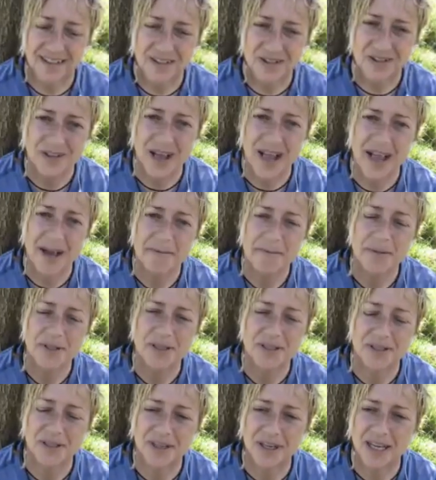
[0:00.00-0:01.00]
So, how
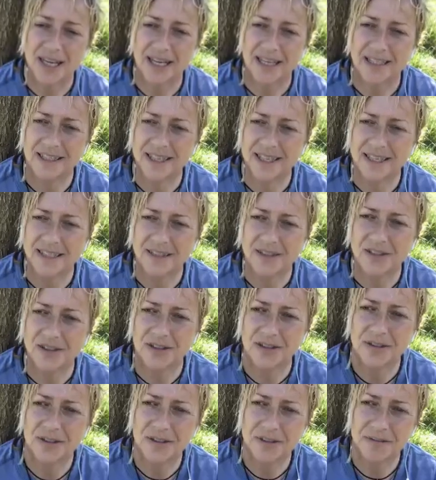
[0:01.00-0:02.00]
much
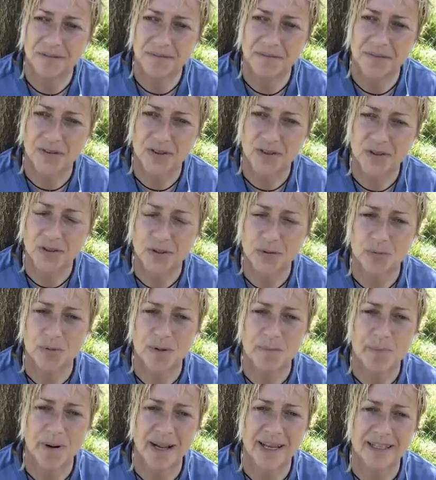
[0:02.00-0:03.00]
attention should
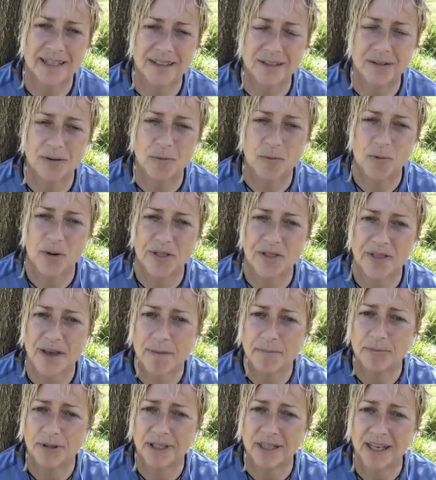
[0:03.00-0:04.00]
we place with
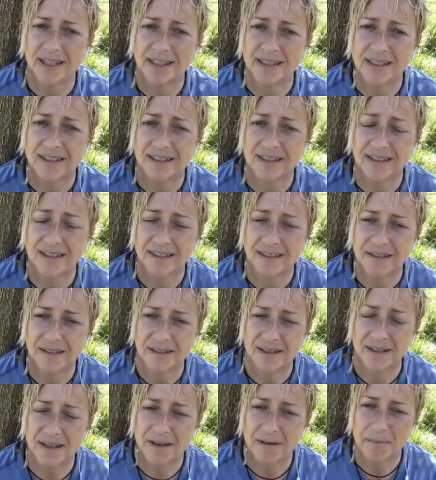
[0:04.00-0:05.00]
that pretense
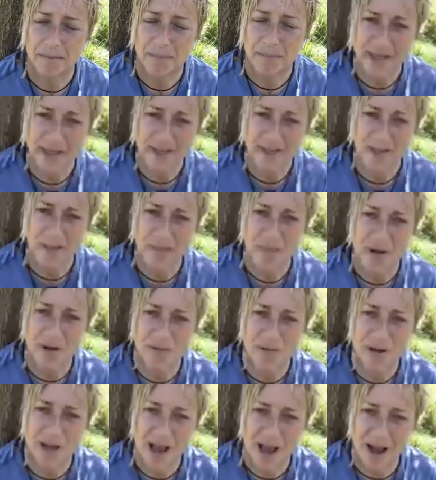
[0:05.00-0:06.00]
based on where
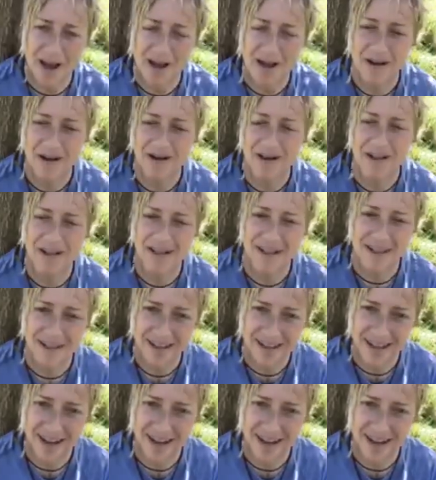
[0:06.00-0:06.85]
we are in the